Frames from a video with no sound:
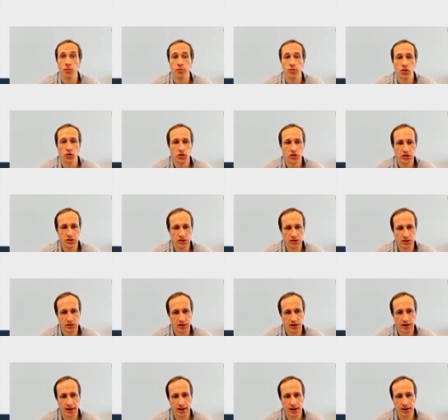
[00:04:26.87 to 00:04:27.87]

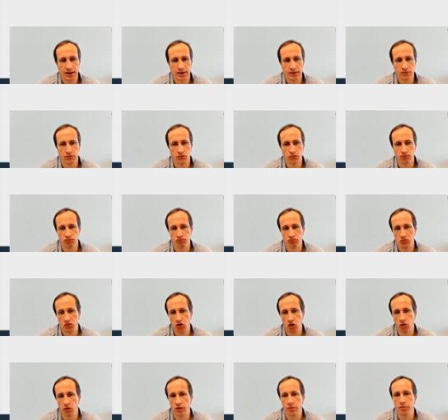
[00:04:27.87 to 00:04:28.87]
component, and
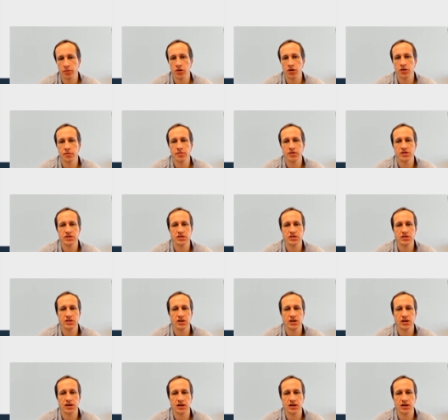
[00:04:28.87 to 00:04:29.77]
the only purpose